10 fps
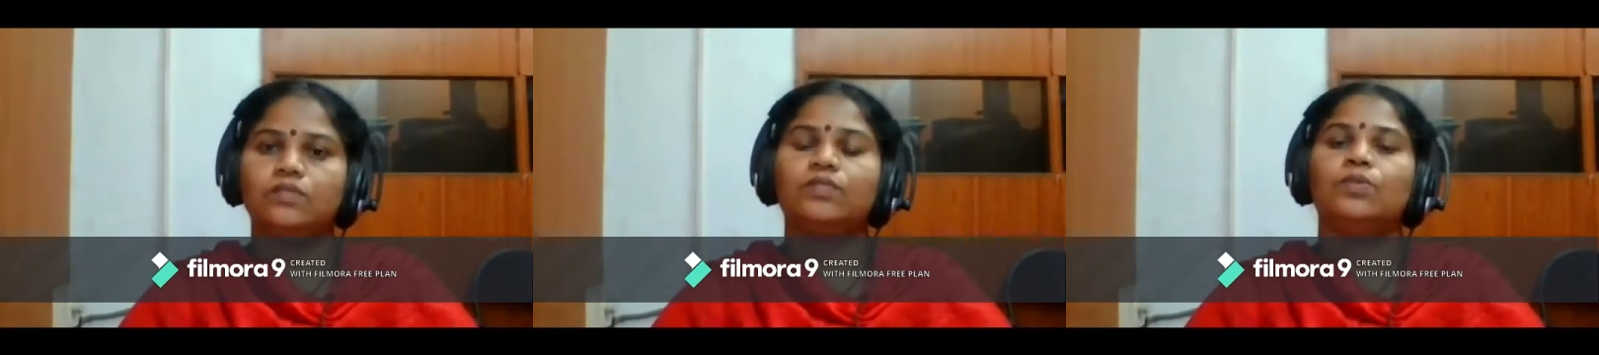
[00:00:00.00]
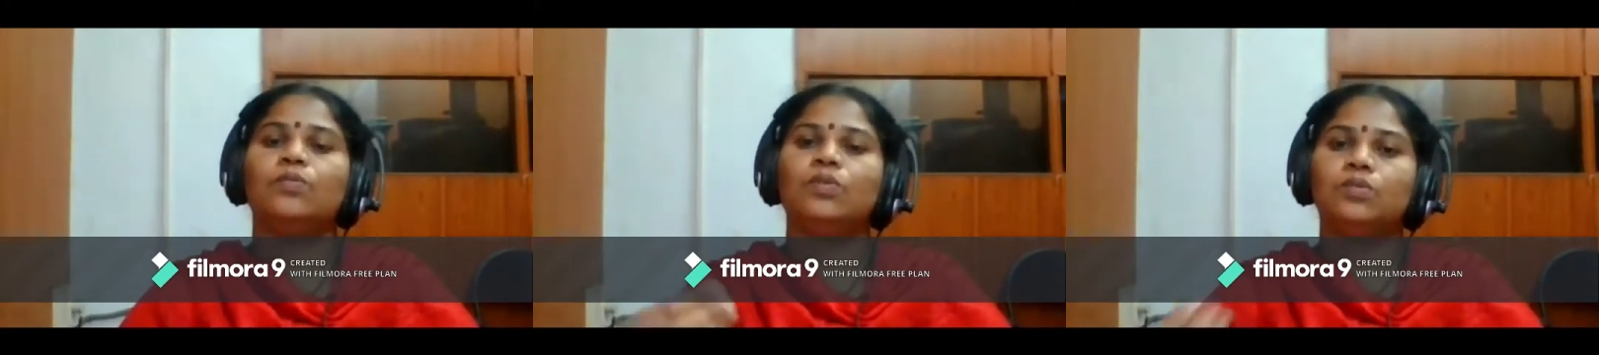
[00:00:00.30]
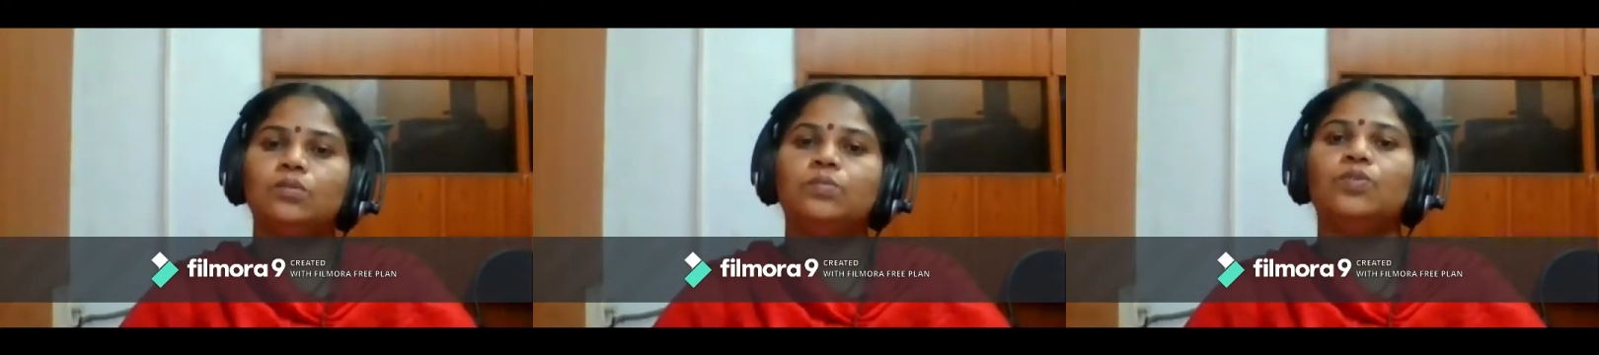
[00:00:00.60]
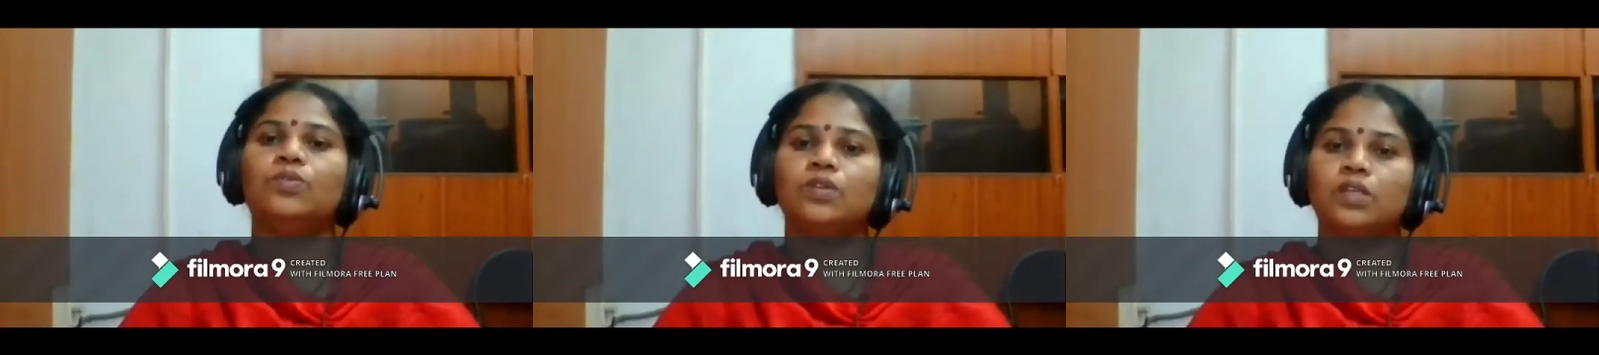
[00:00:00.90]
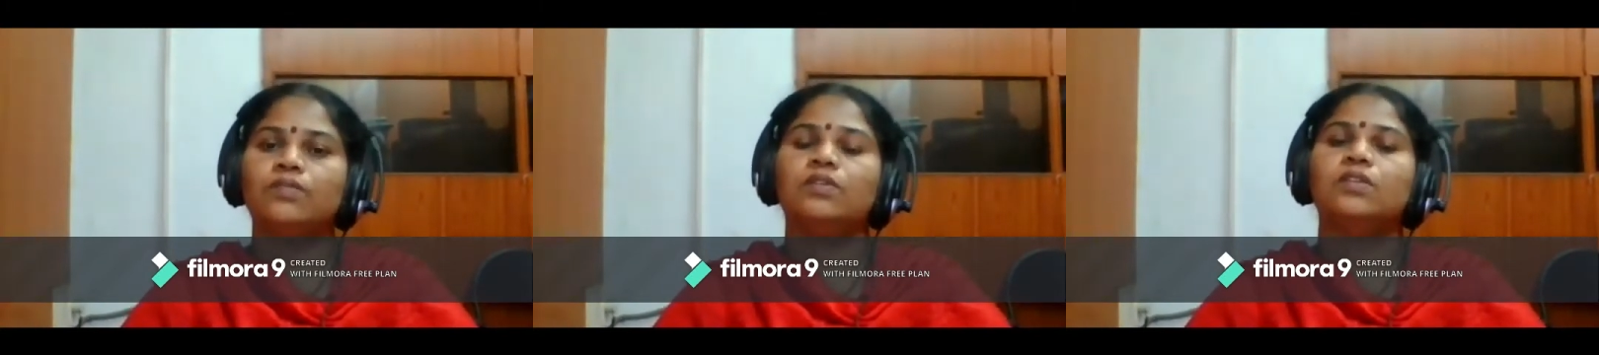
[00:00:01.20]
if you want to
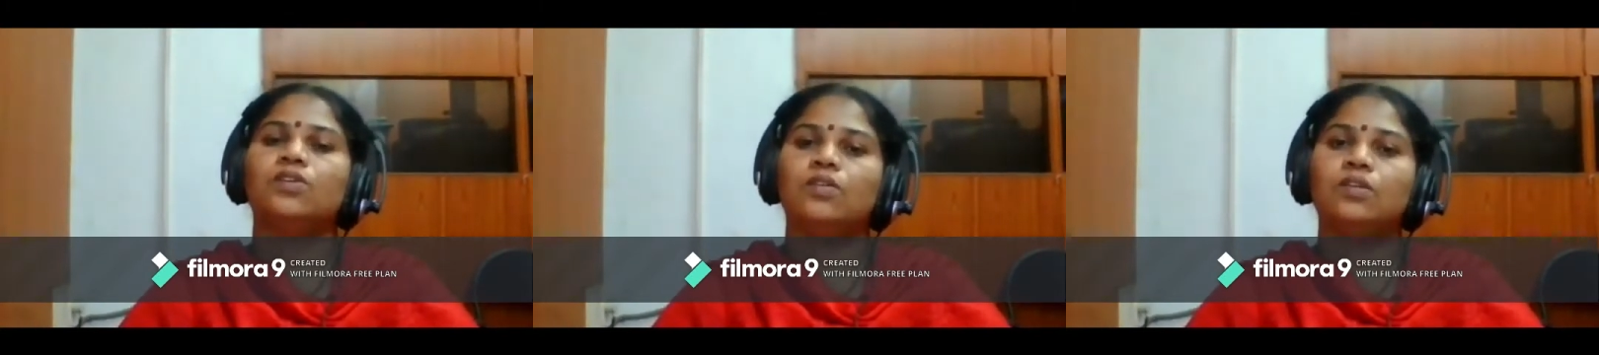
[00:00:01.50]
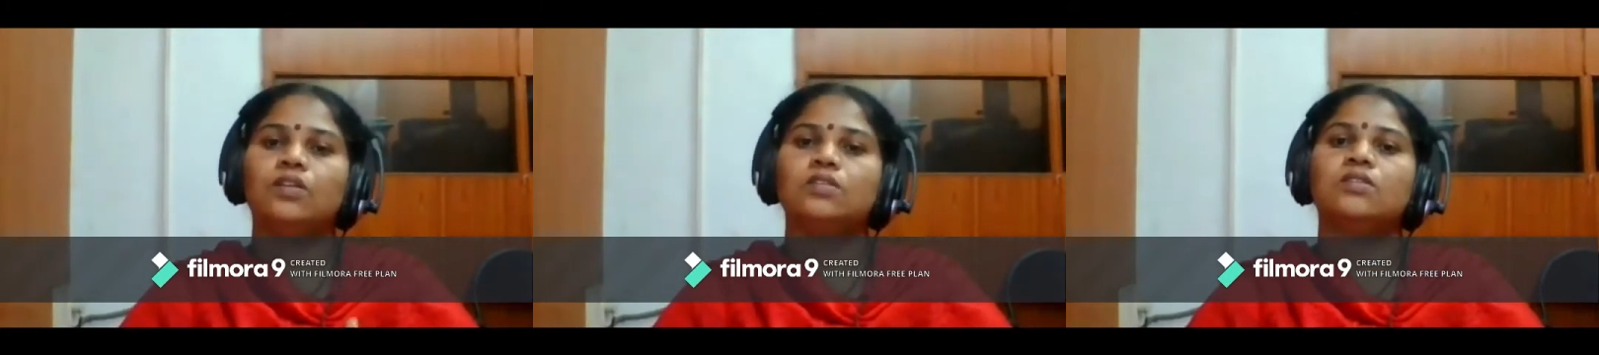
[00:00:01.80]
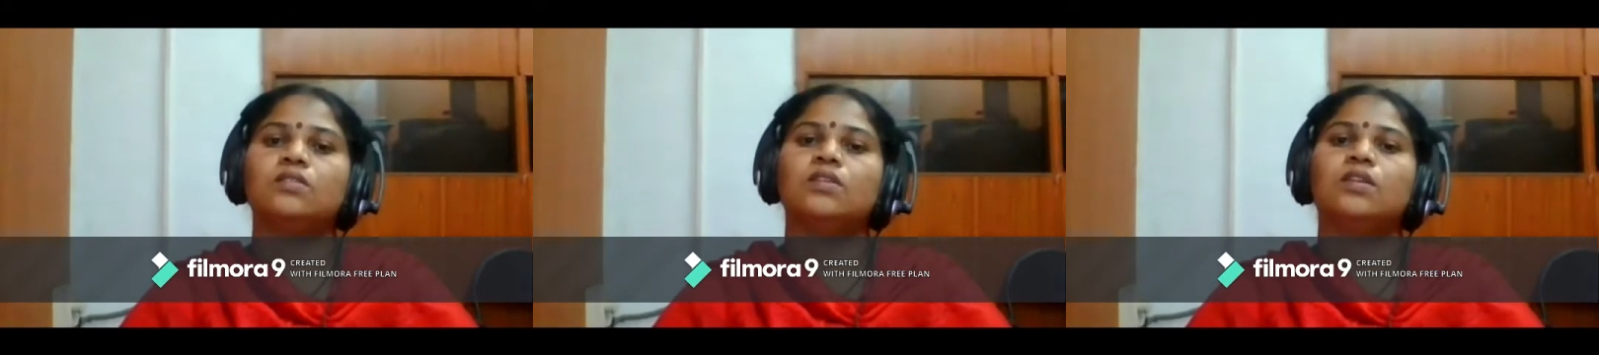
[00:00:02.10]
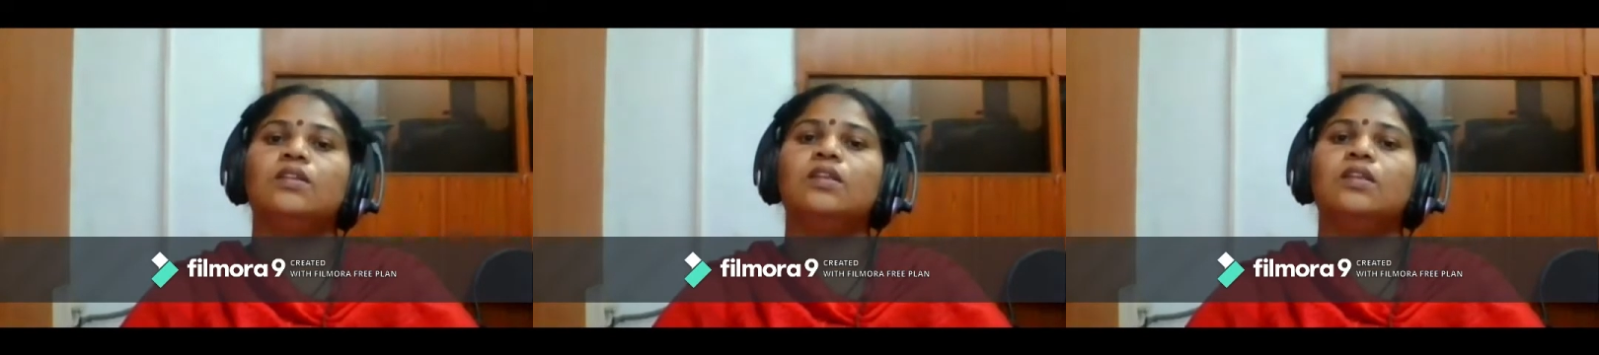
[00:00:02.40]
portray for the audience, etc.,